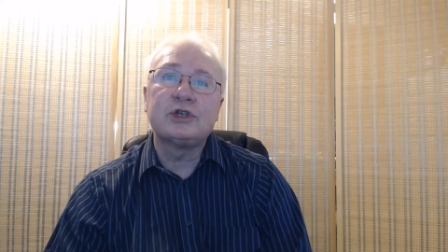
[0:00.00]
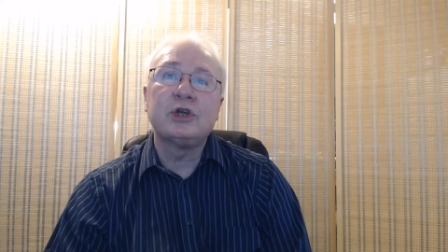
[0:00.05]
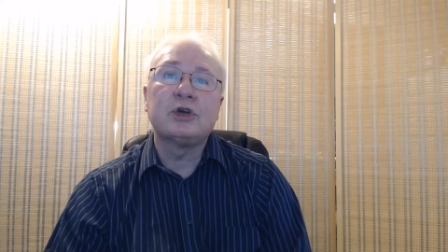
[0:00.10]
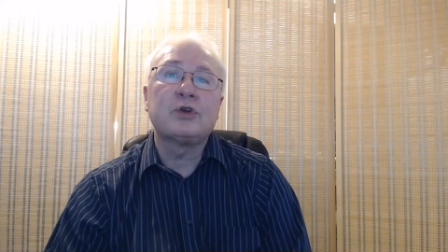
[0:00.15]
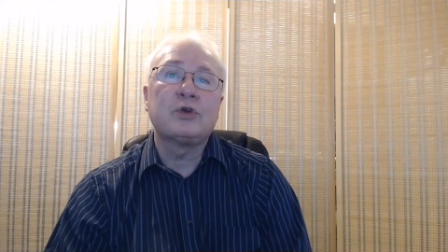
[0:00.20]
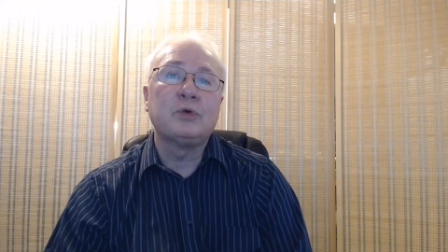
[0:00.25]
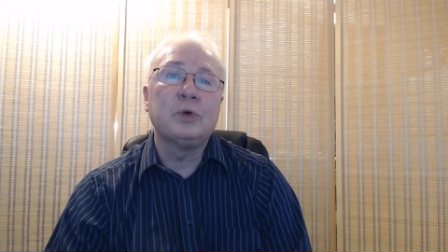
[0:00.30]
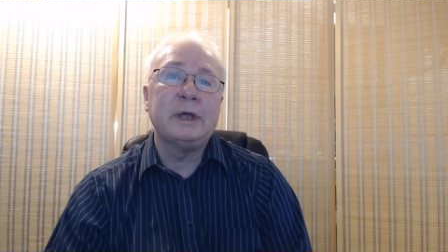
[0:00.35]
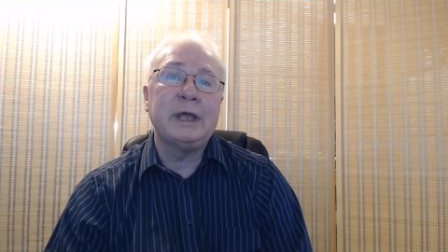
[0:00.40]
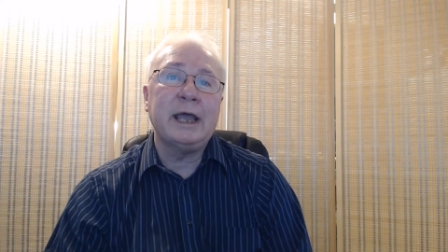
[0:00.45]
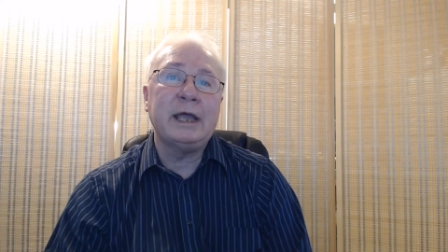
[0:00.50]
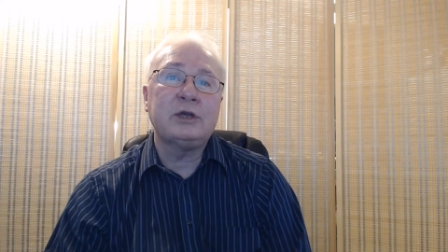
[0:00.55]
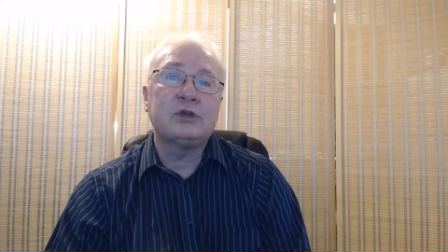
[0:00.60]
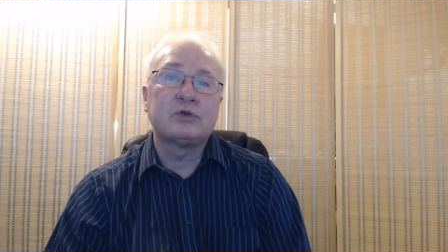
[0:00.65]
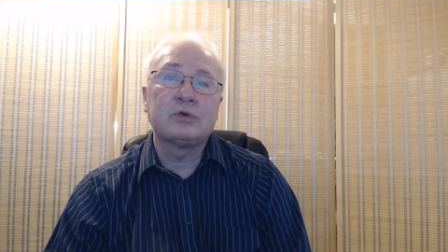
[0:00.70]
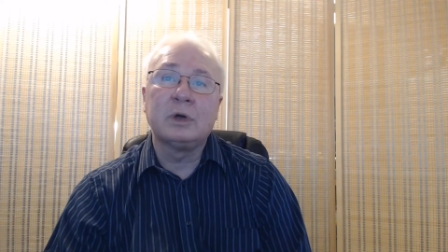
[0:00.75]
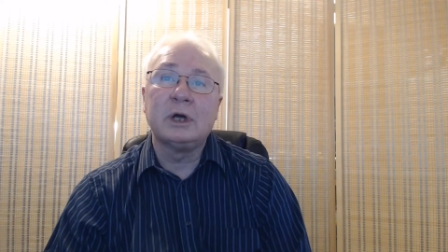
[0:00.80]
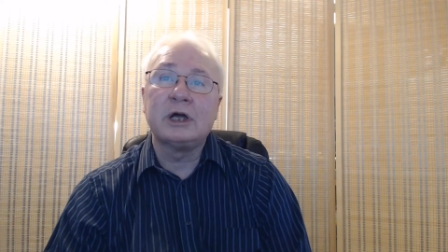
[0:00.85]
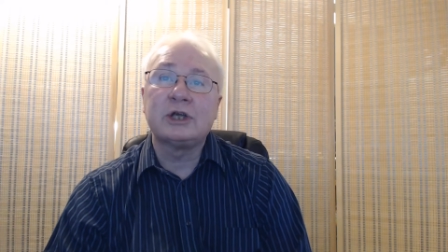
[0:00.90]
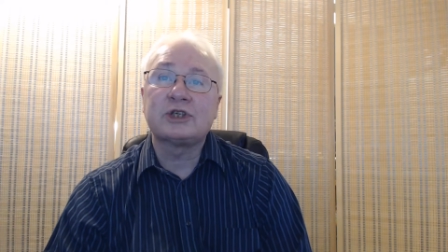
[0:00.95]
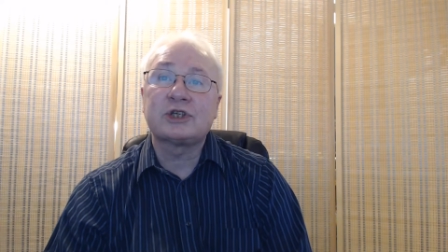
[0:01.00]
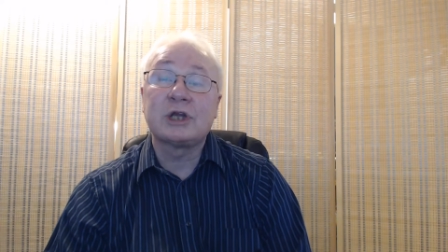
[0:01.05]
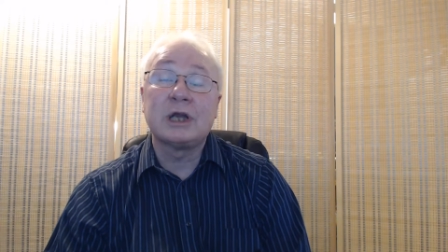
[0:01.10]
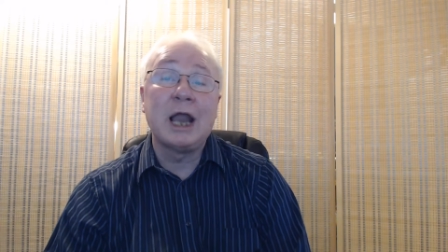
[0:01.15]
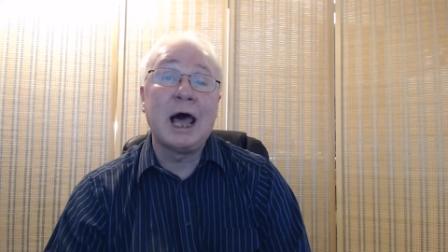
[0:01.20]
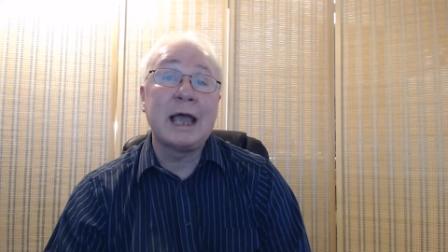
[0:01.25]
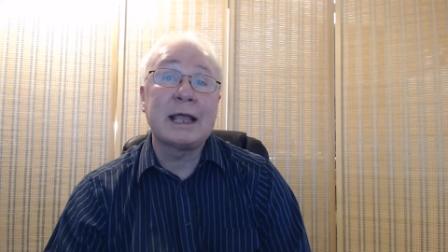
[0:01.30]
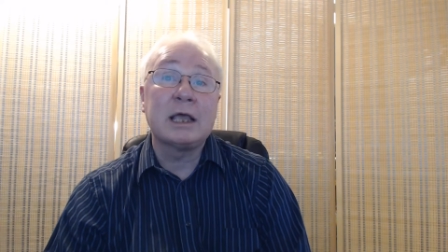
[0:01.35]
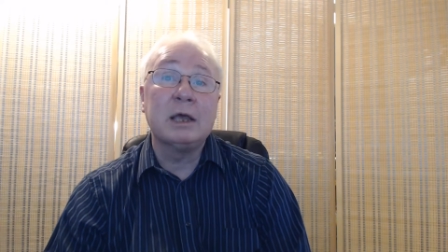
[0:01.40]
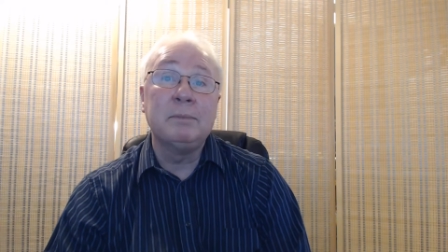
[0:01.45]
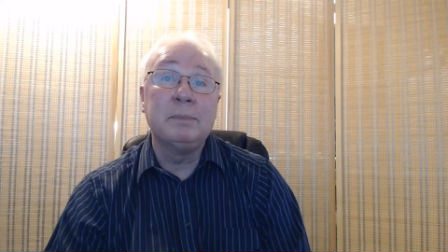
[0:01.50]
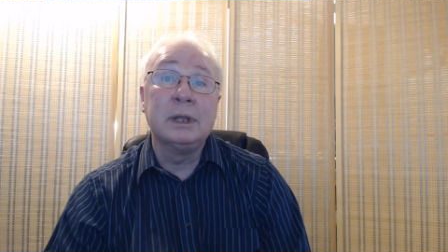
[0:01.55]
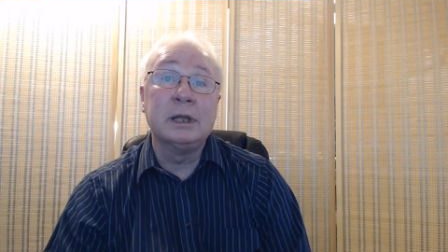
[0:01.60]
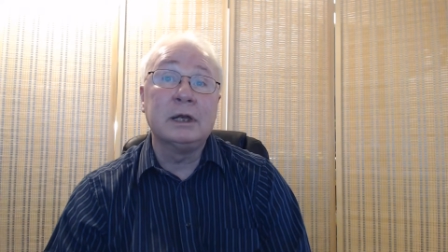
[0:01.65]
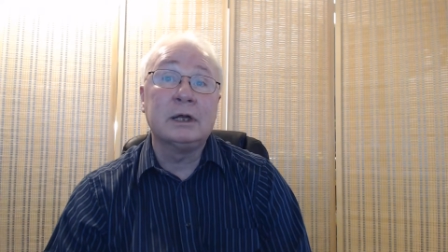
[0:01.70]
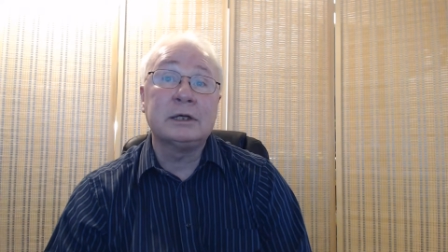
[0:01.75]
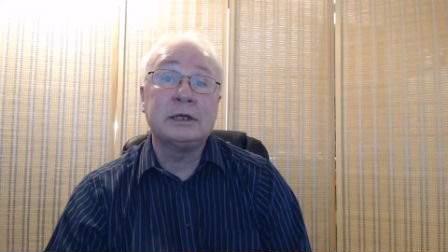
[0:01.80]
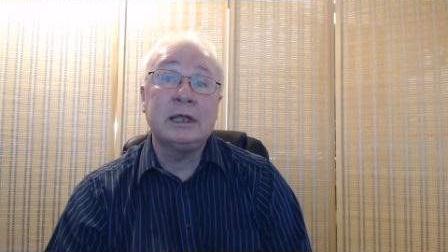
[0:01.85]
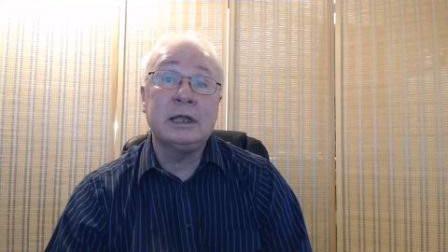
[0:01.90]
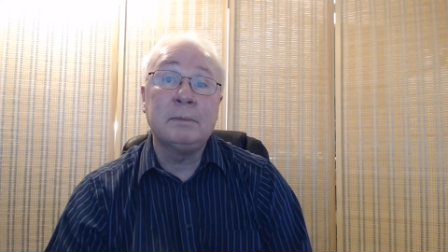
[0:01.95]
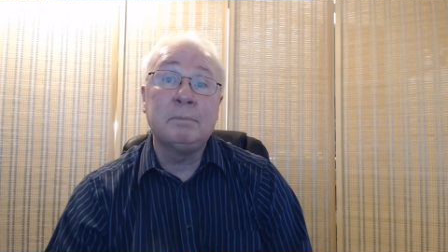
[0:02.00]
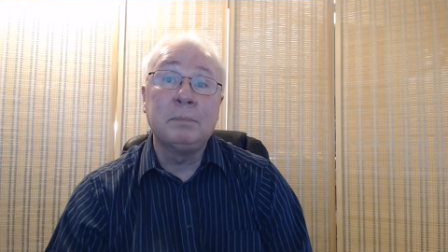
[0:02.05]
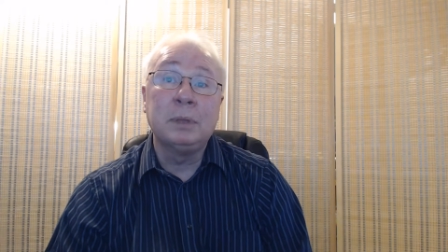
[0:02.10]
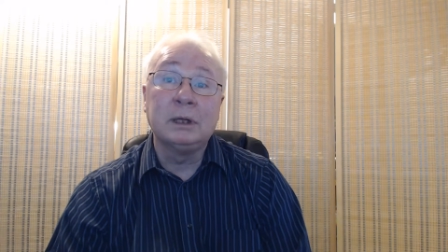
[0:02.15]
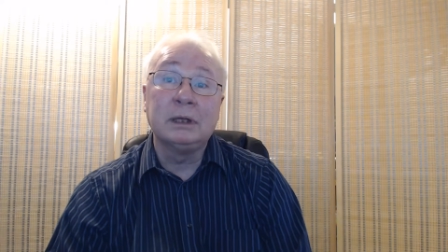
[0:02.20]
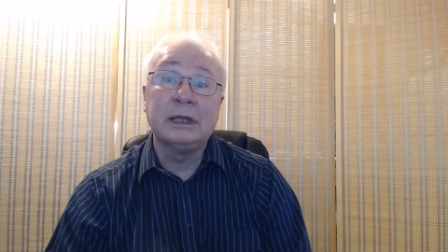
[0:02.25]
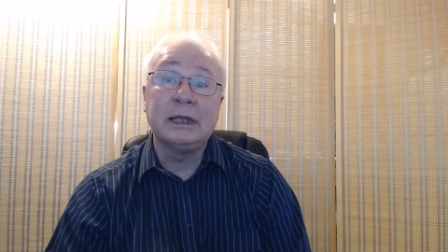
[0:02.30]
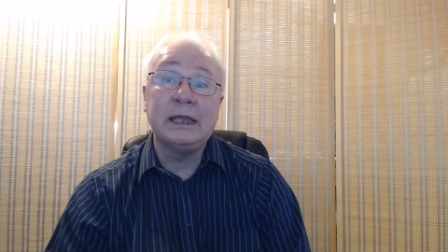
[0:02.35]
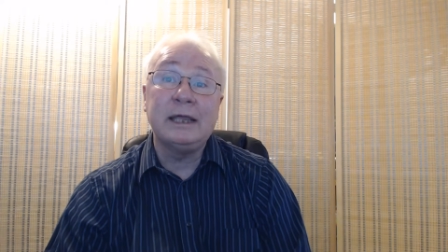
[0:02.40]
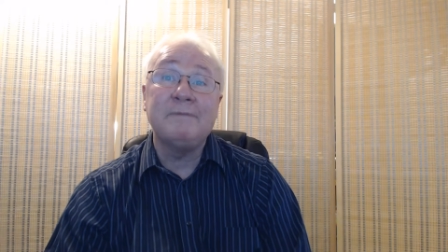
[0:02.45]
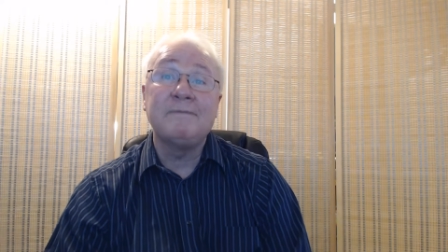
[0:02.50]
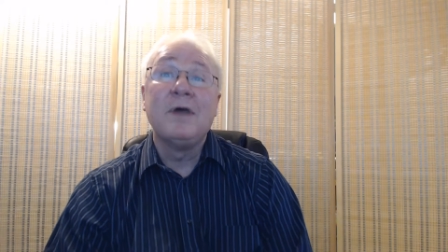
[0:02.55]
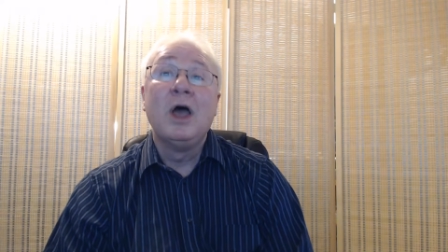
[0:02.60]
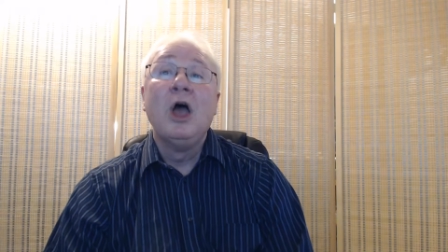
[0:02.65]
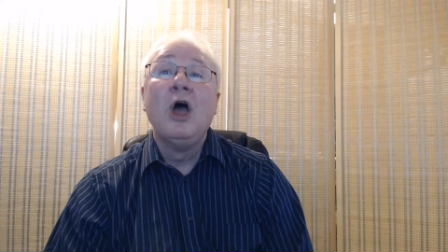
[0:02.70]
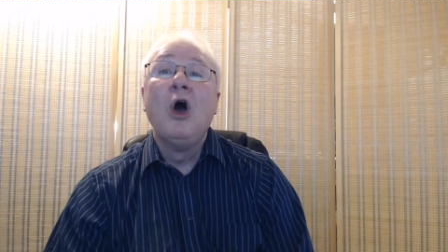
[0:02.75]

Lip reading: to create trust, likability, and belief